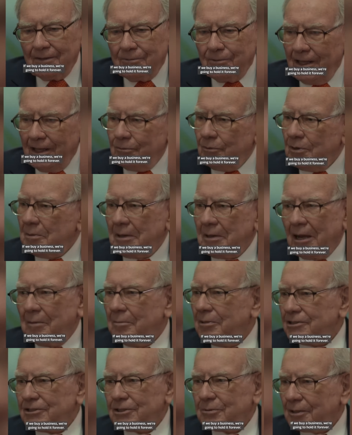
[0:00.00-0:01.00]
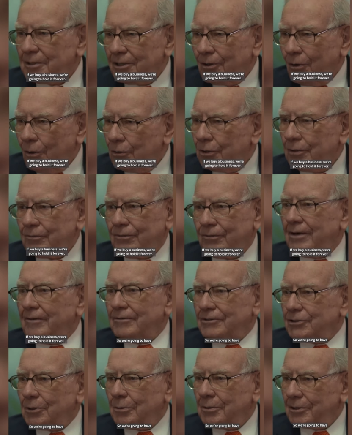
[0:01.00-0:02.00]
If we buy a business, we're going to hold it
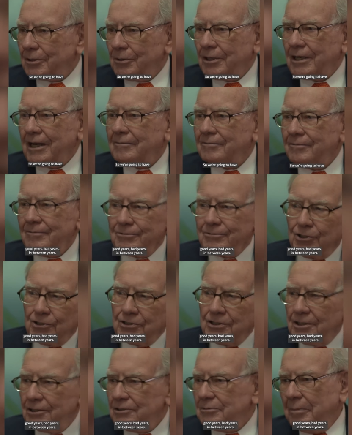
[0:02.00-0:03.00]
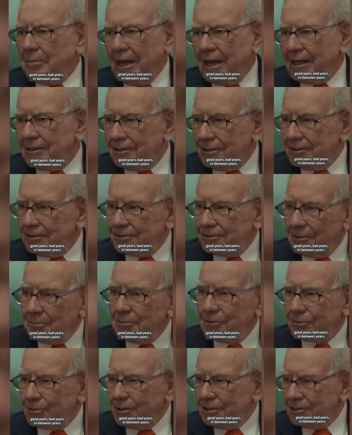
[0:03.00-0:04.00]
forever. So we're going to have good years, bad years,
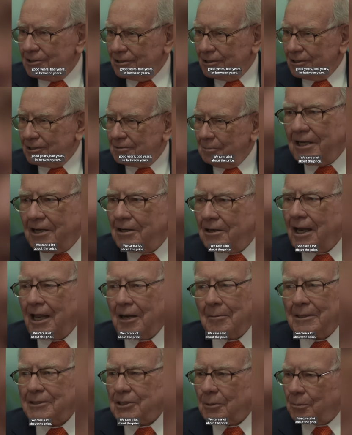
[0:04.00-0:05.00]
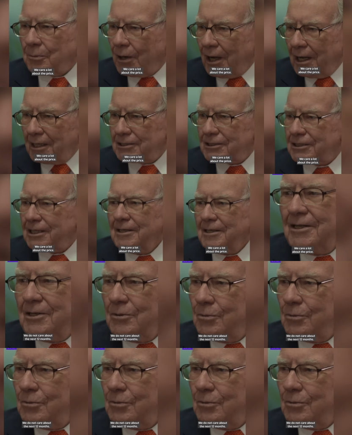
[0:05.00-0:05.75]
in-between years. We care a lot about the price.